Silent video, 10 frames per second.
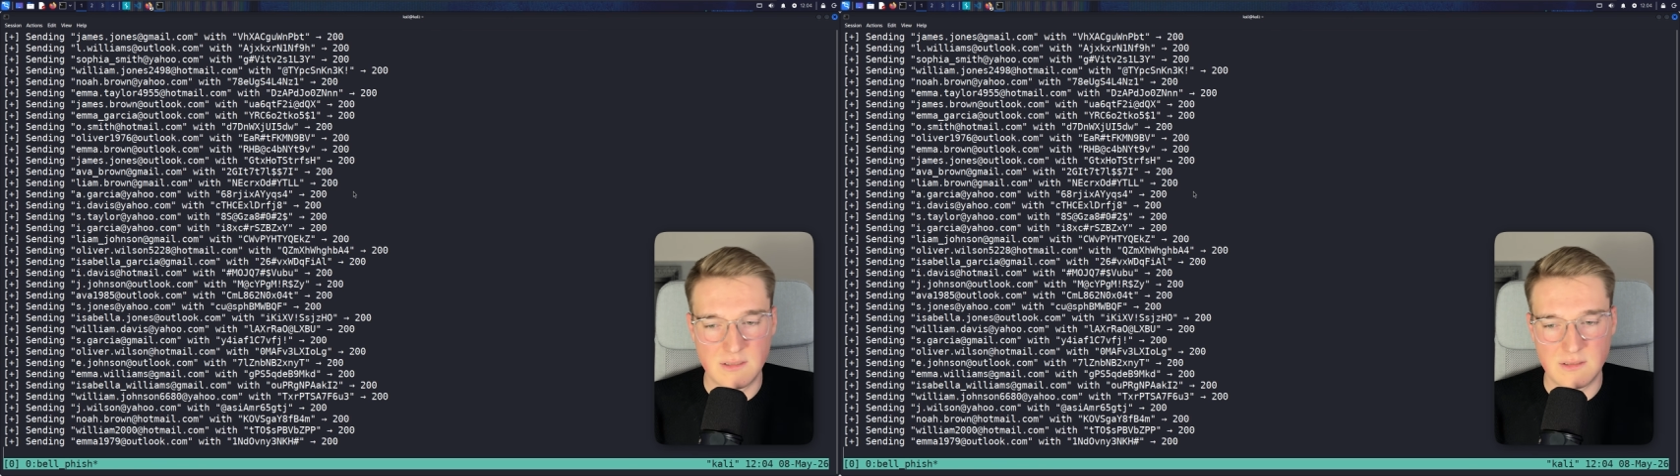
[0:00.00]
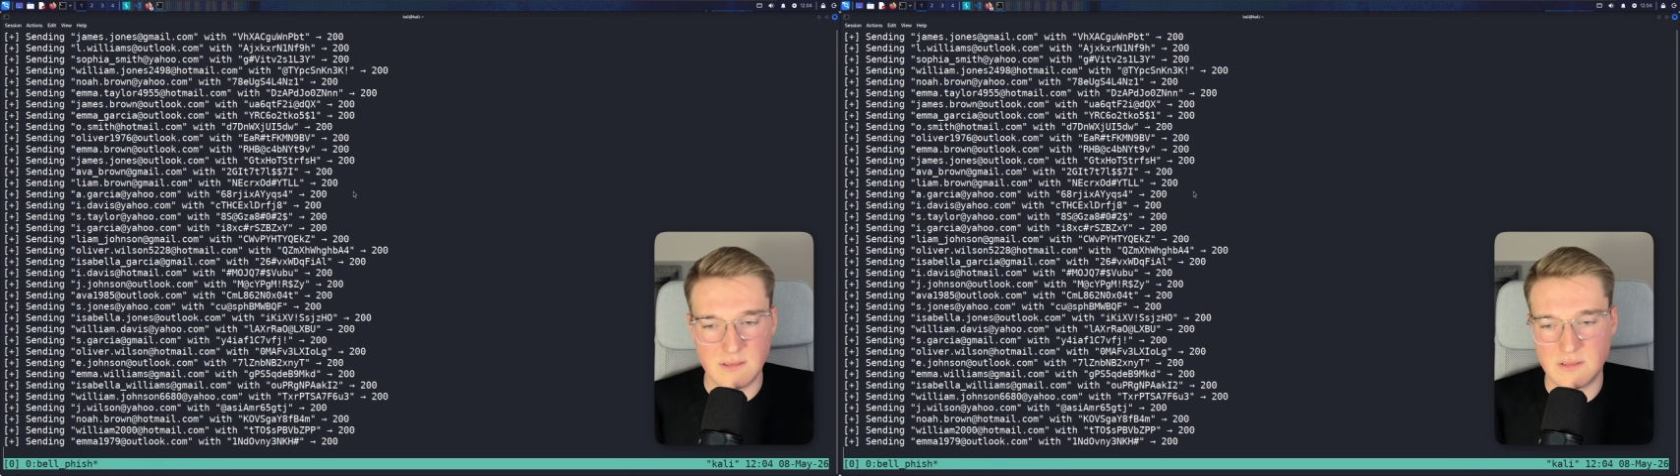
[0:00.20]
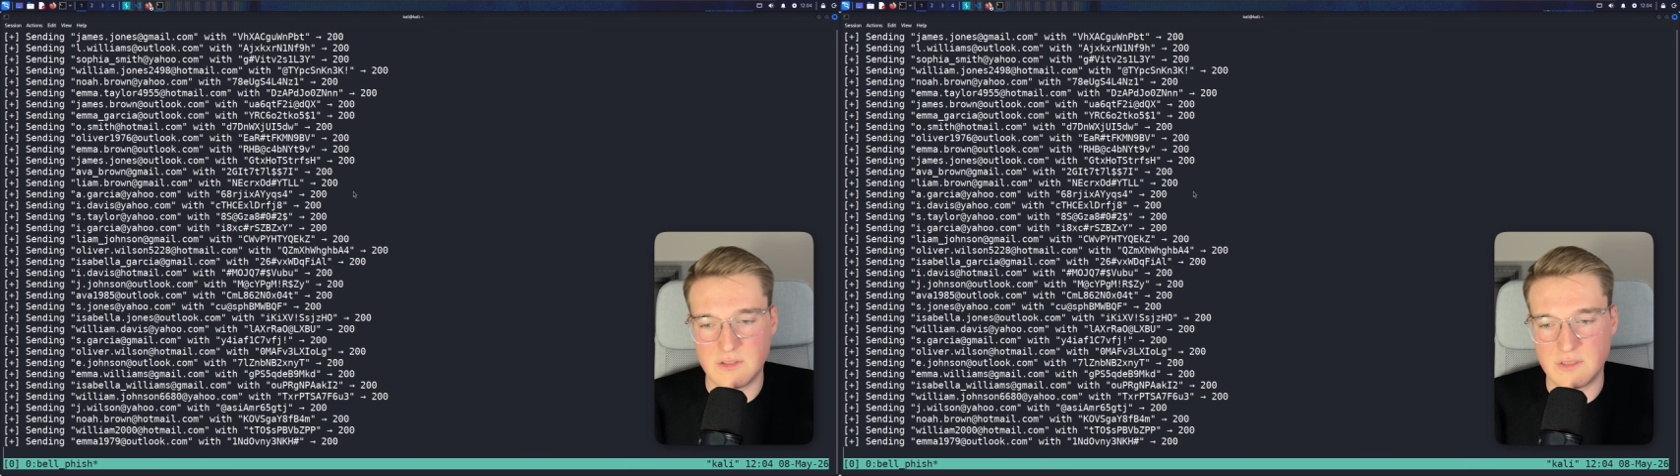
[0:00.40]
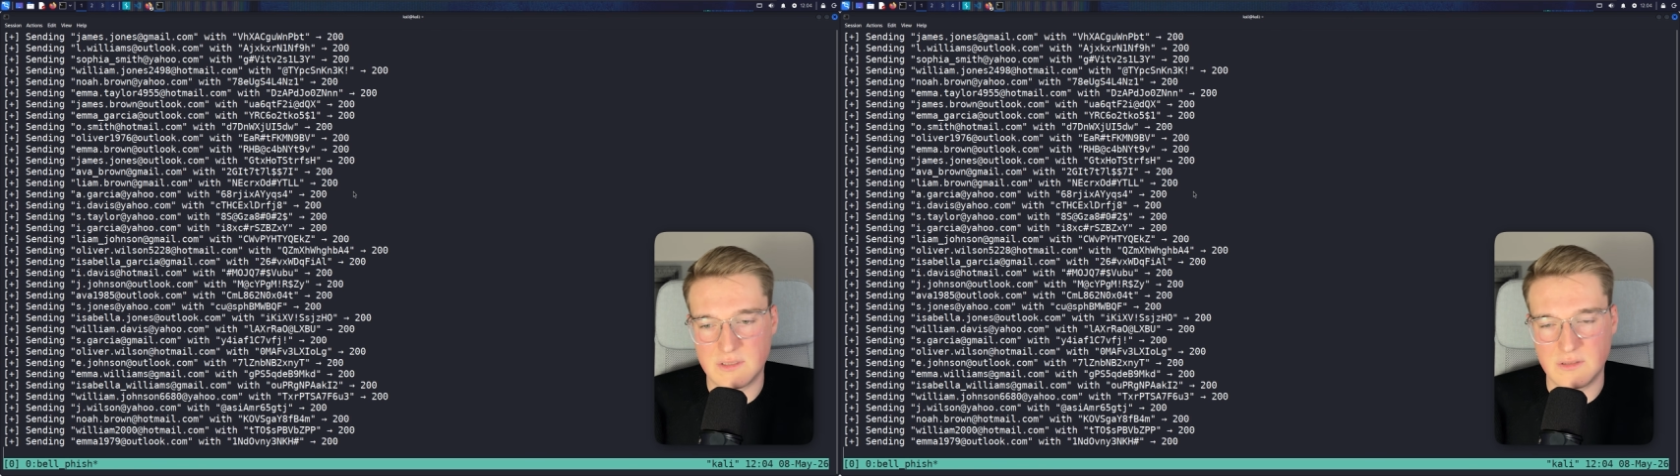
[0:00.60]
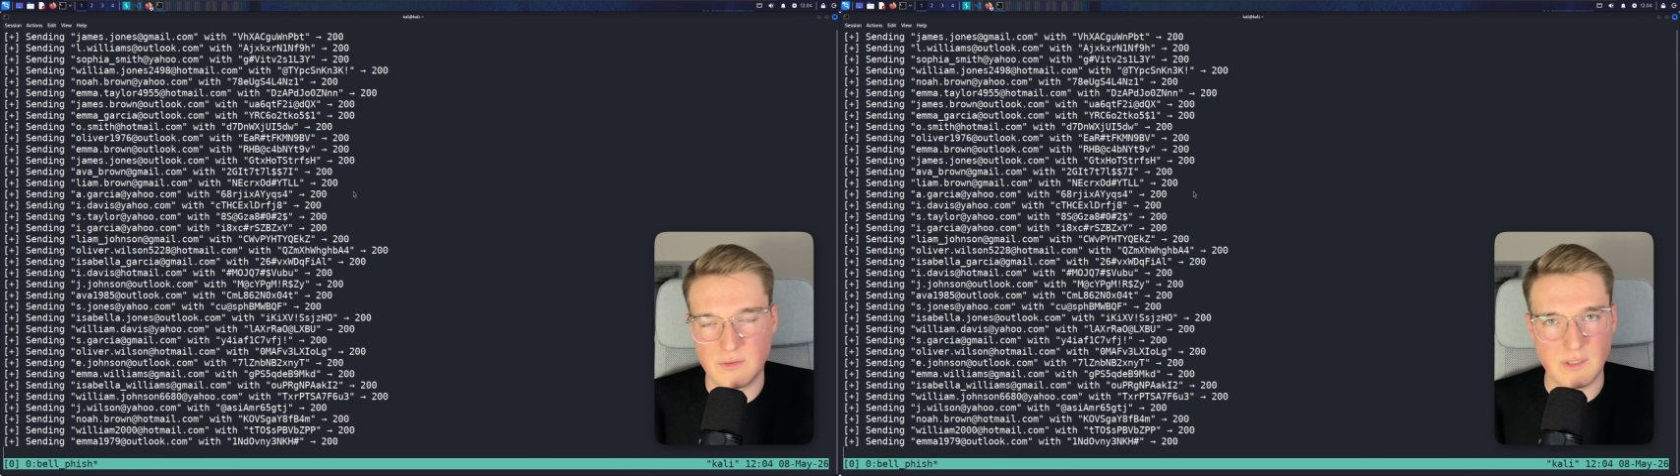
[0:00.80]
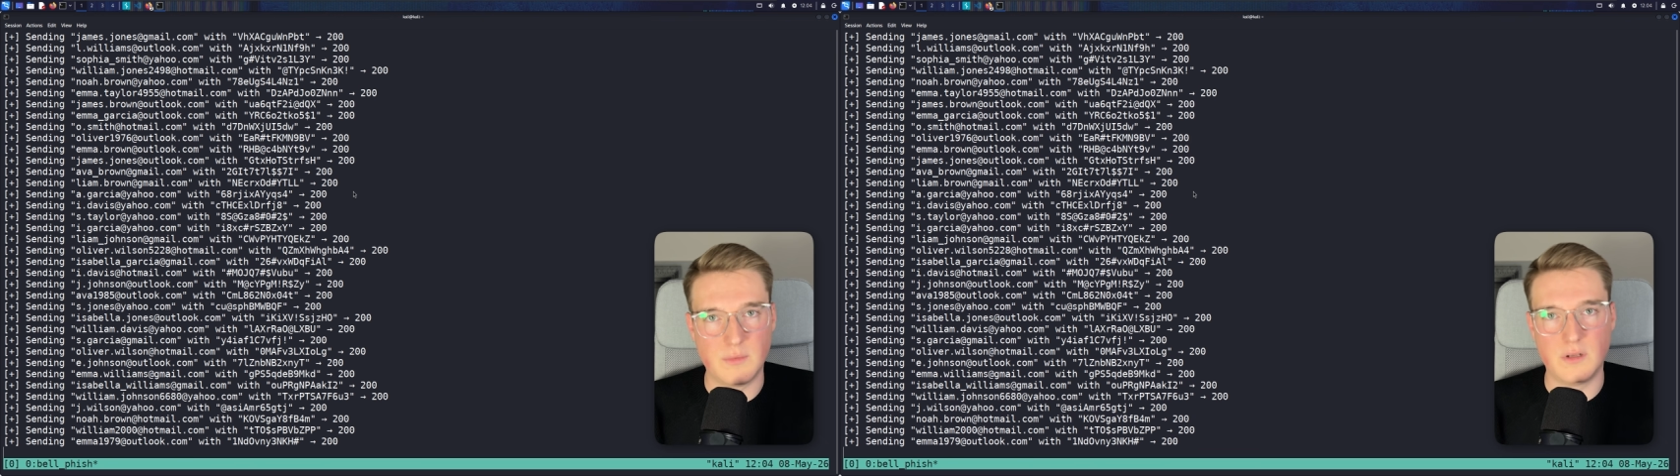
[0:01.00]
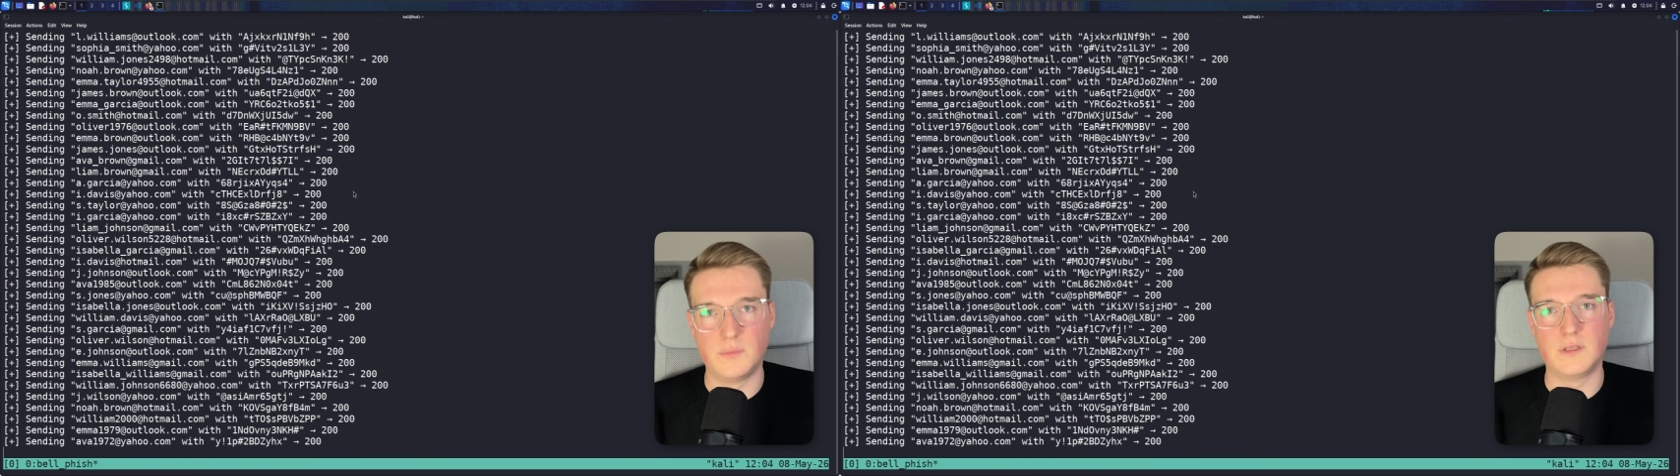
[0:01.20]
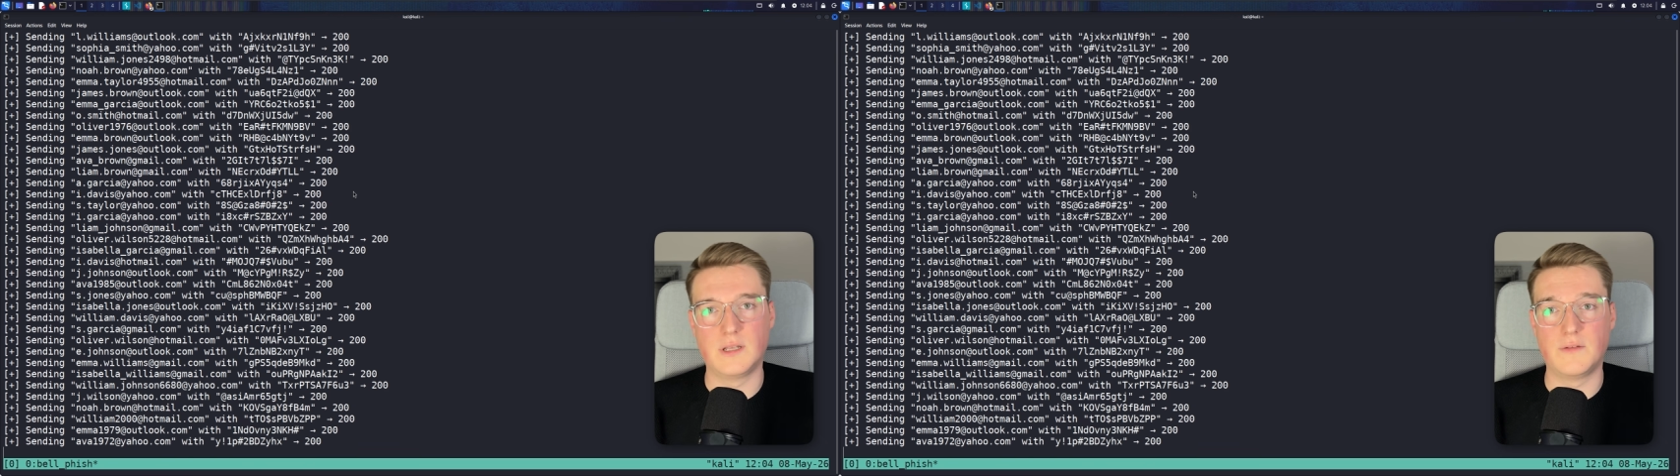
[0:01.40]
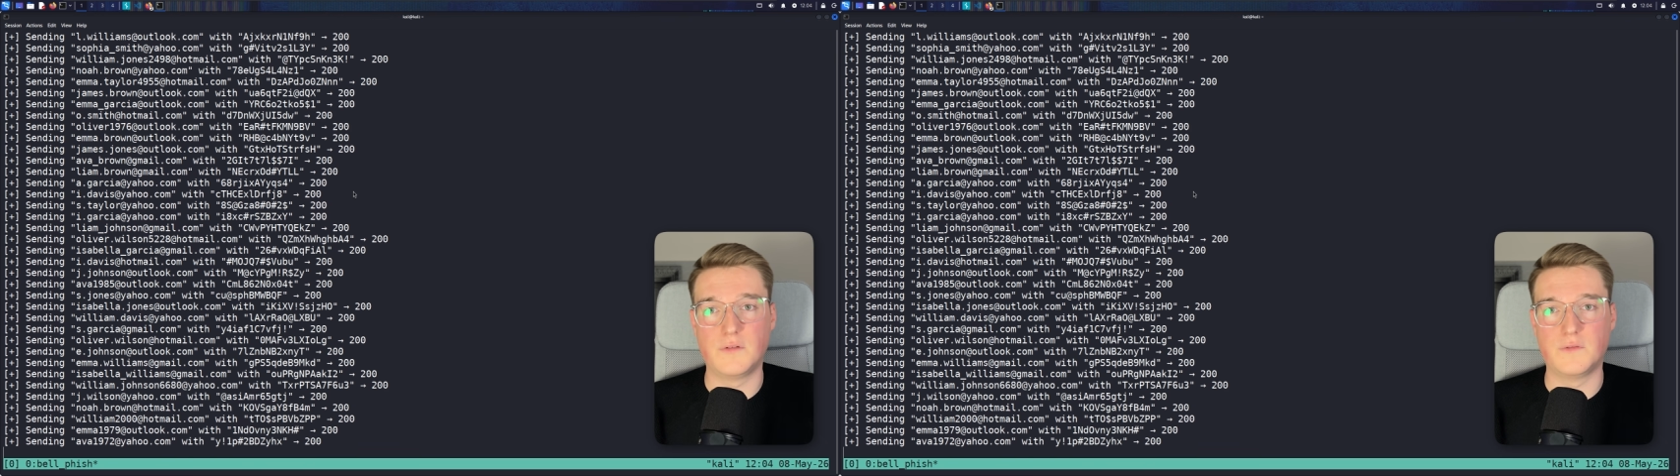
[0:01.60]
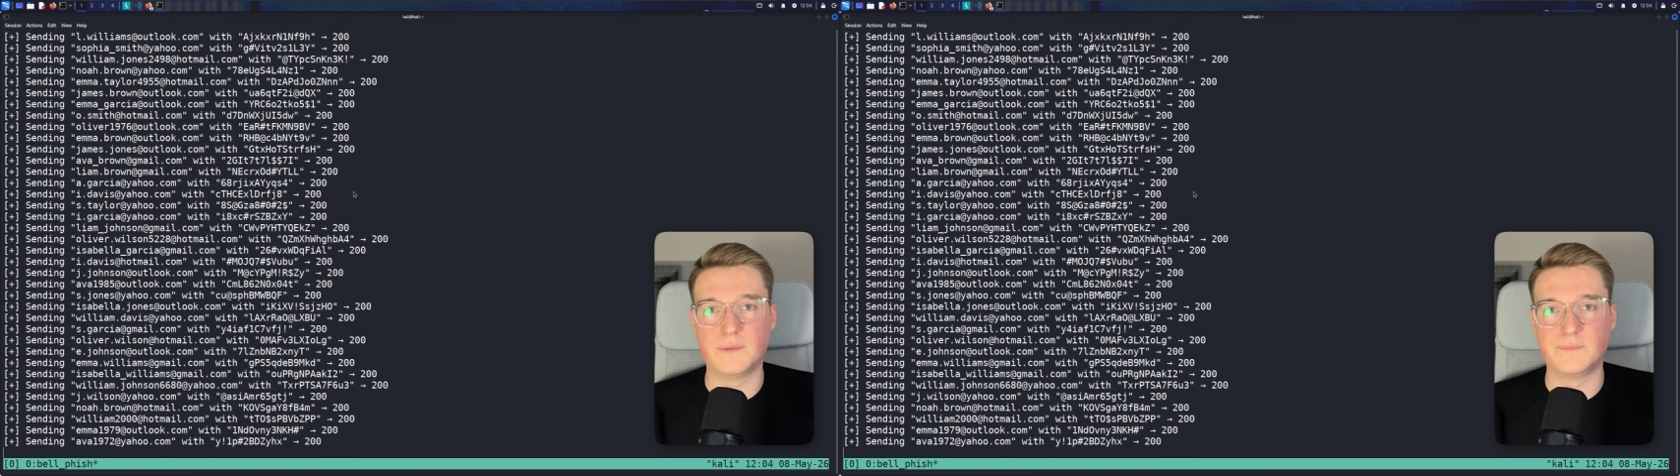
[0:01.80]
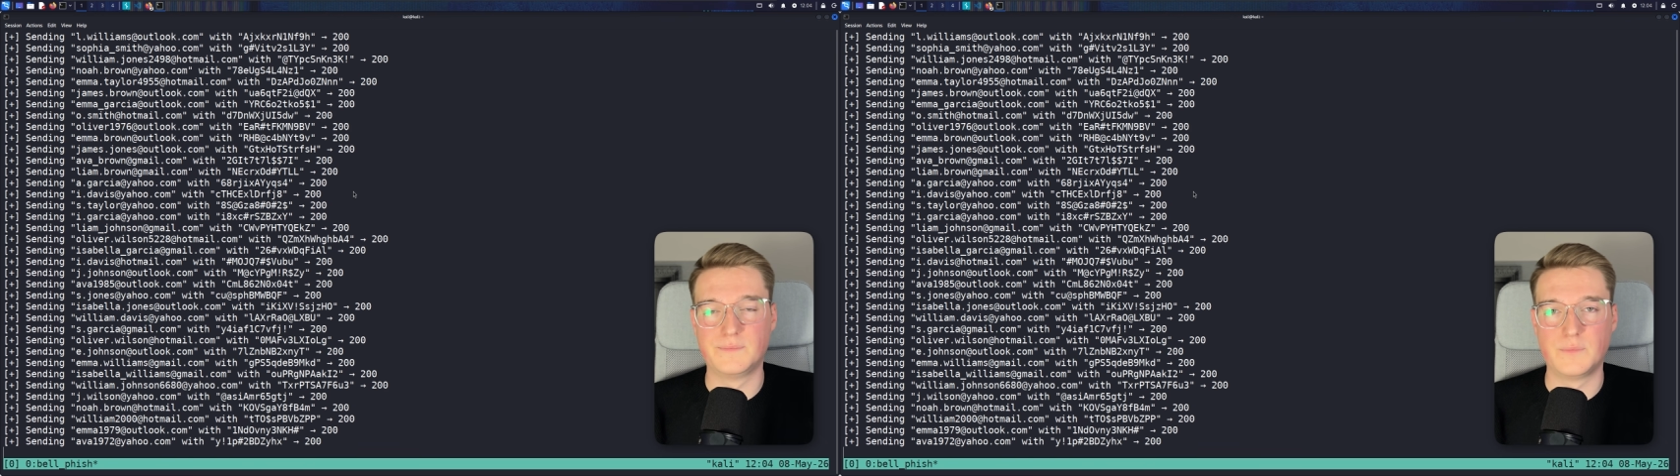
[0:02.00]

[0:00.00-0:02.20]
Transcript: This is just annoying him a little bit and having fun